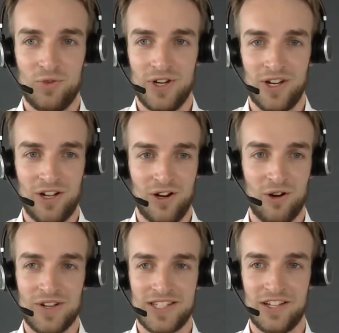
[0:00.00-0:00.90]
We
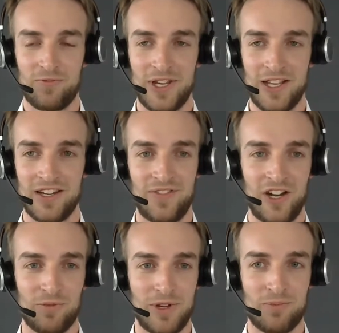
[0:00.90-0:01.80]
always have been
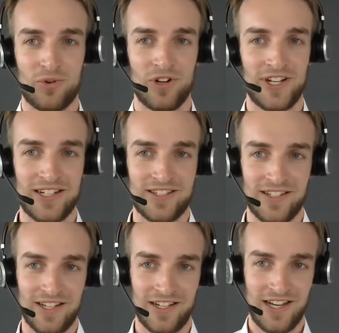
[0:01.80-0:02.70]
developing products
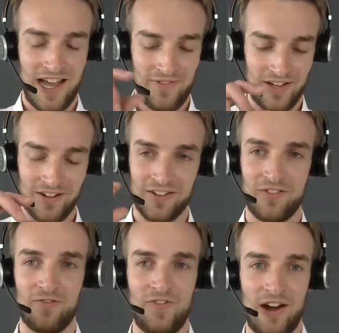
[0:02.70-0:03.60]
and having
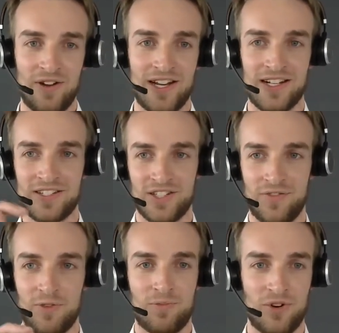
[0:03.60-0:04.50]
variants
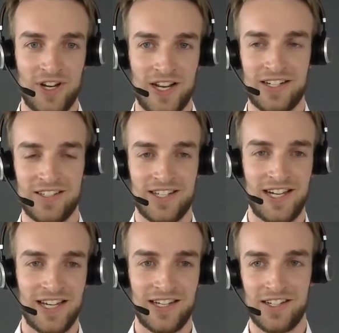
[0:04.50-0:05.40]
of the product
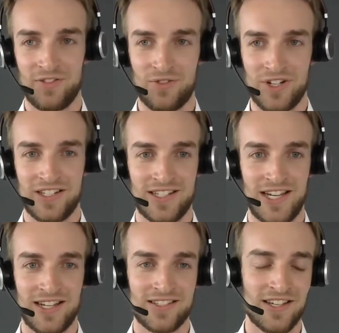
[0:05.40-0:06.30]
design, different
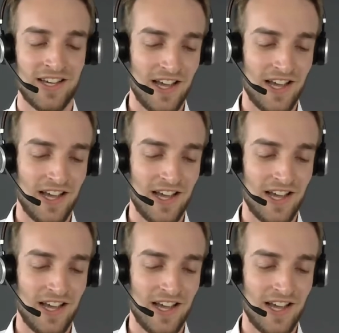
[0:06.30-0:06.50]
designs,